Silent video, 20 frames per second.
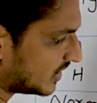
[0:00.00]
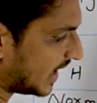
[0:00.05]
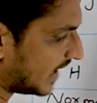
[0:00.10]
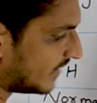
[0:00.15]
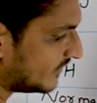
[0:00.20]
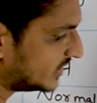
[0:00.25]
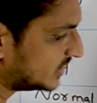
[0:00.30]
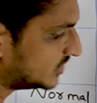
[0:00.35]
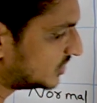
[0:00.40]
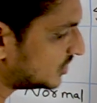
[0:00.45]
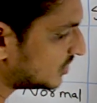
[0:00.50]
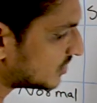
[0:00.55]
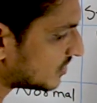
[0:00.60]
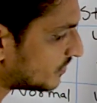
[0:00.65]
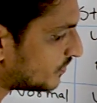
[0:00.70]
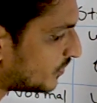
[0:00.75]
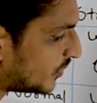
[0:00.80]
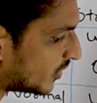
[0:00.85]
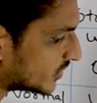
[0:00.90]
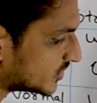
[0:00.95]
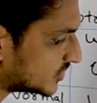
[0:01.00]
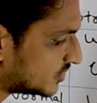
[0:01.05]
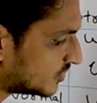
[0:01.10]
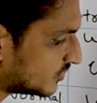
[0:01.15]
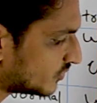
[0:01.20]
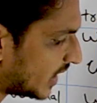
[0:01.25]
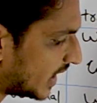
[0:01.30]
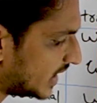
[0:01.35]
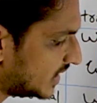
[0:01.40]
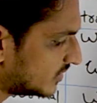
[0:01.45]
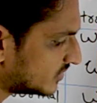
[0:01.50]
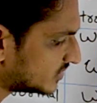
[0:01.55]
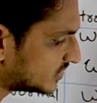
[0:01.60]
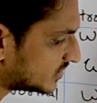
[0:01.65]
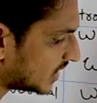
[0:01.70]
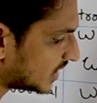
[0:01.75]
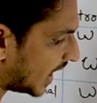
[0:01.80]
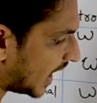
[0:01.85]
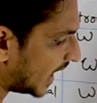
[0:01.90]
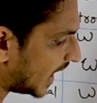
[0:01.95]
are having 0 positive
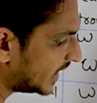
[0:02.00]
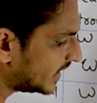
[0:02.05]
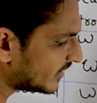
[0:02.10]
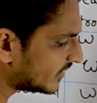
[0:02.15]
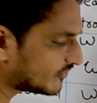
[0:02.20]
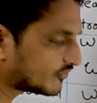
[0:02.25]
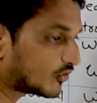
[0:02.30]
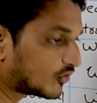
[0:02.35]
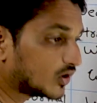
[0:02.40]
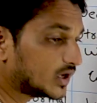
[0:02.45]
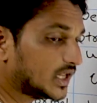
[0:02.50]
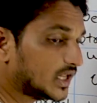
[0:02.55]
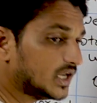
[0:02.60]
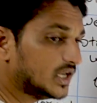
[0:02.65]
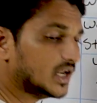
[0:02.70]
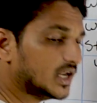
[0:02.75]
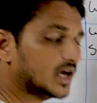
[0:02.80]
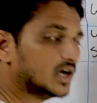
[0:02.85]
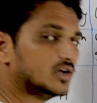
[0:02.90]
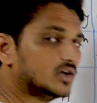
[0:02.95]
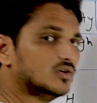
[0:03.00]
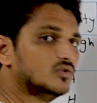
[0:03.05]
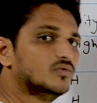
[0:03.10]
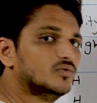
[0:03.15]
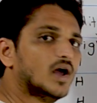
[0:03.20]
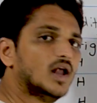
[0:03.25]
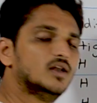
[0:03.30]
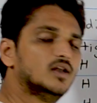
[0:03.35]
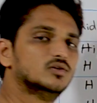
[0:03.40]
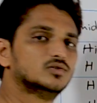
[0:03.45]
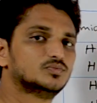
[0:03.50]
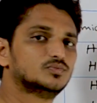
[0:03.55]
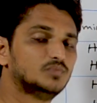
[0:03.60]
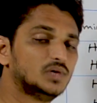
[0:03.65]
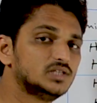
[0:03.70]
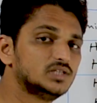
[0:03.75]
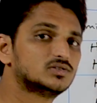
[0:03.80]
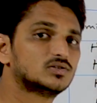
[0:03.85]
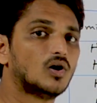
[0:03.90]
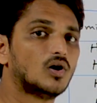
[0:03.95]
values and 14 negative values,
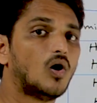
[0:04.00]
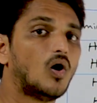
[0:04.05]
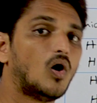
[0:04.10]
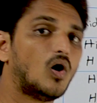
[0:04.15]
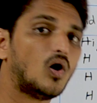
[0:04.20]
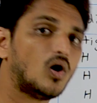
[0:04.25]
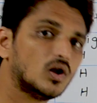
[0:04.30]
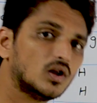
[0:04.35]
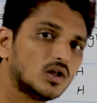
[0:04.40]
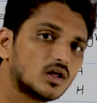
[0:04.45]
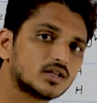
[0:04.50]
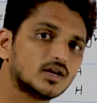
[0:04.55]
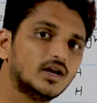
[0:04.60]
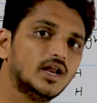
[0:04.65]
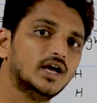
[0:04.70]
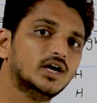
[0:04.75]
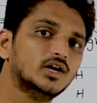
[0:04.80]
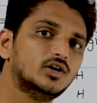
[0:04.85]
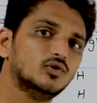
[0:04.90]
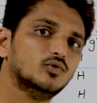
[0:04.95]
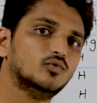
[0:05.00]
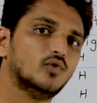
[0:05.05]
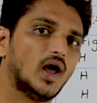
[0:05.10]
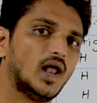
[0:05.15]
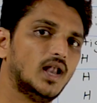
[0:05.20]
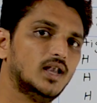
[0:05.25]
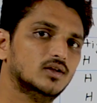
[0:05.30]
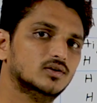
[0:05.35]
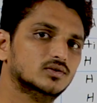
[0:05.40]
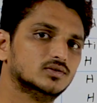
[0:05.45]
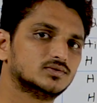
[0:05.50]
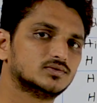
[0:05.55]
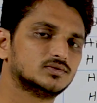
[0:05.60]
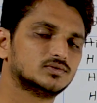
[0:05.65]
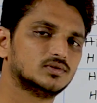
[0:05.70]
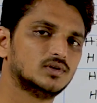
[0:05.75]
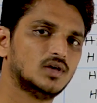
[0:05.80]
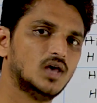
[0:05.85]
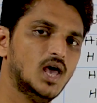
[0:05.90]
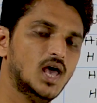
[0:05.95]
means all are negative values.
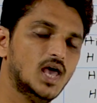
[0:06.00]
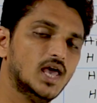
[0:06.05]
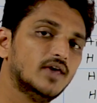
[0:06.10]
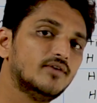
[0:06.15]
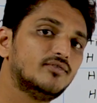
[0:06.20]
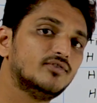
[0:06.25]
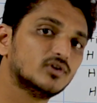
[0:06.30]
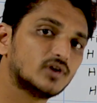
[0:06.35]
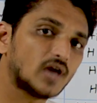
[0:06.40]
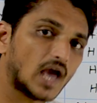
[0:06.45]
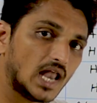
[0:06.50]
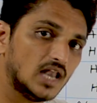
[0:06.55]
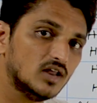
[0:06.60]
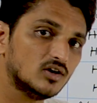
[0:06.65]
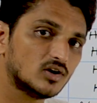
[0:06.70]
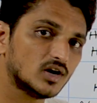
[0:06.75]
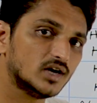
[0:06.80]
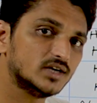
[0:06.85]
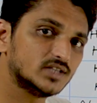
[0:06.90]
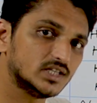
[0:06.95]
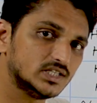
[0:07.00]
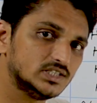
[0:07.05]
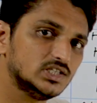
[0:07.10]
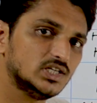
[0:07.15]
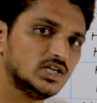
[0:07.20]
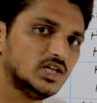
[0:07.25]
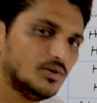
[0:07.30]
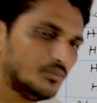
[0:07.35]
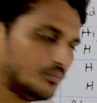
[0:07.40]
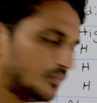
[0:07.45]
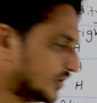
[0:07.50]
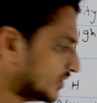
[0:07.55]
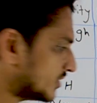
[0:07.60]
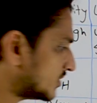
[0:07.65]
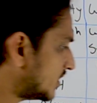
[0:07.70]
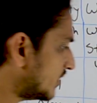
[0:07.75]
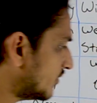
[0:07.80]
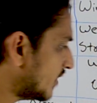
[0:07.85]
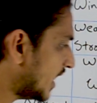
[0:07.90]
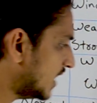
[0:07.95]
If you calculate the Gini
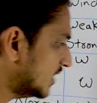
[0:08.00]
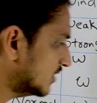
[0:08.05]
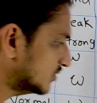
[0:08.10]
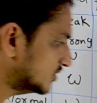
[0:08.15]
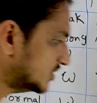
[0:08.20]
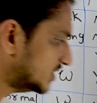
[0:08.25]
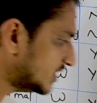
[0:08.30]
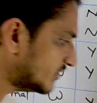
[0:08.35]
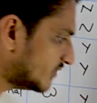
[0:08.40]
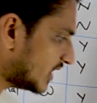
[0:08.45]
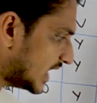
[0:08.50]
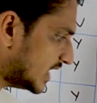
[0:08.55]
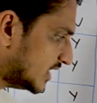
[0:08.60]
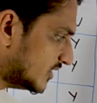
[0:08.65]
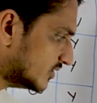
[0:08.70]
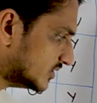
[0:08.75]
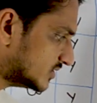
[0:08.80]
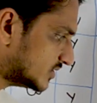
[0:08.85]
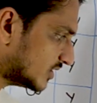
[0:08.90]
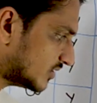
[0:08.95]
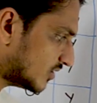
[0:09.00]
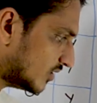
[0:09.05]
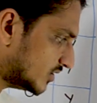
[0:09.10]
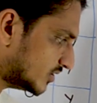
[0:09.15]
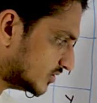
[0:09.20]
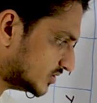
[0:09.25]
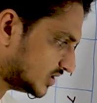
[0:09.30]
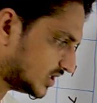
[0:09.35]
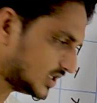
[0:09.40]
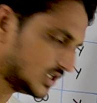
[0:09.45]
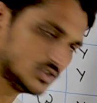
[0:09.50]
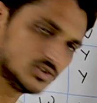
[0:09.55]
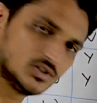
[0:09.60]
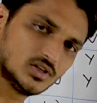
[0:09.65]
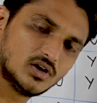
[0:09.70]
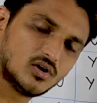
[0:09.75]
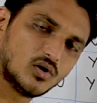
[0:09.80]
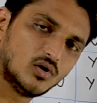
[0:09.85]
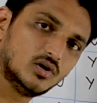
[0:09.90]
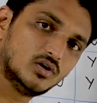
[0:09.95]
impurity value, g value is equal to, g is
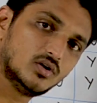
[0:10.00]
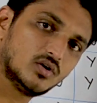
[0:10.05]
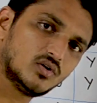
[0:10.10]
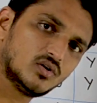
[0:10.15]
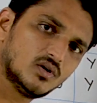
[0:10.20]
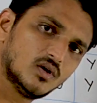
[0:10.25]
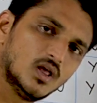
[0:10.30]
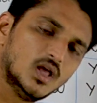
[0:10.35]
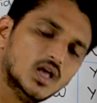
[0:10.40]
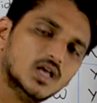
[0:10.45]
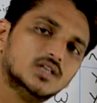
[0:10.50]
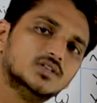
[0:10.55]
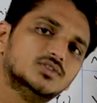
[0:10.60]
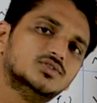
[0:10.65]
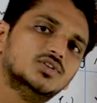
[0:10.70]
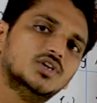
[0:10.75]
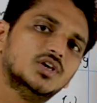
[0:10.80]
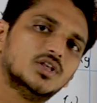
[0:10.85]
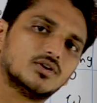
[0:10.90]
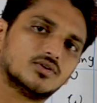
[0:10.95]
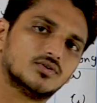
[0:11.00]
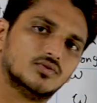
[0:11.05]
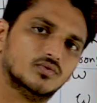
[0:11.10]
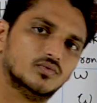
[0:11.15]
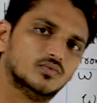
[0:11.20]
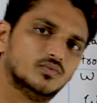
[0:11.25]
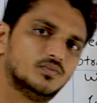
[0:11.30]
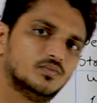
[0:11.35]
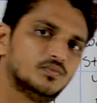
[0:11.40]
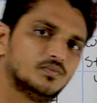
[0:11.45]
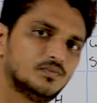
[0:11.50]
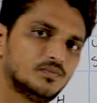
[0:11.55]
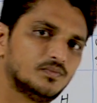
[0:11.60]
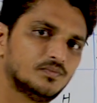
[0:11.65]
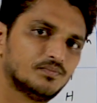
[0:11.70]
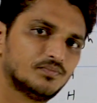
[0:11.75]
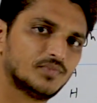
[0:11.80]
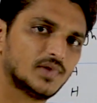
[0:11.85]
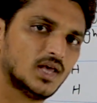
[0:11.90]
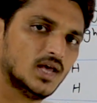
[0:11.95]
equal to 0.
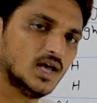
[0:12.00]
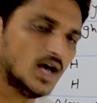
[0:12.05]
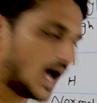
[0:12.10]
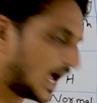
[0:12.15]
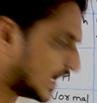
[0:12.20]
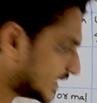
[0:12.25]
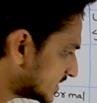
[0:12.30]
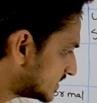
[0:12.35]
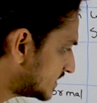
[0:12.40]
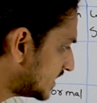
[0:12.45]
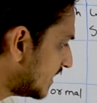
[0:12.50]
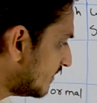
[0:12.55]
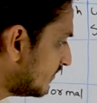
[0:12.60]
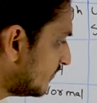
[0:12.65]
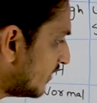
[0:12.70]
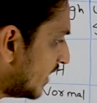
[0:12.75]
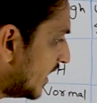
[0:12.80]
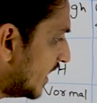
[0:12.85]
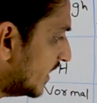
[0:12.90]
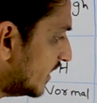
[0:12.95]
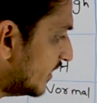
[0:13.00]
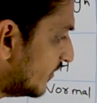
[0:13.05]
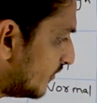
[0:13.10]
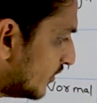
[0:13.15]
And the same way,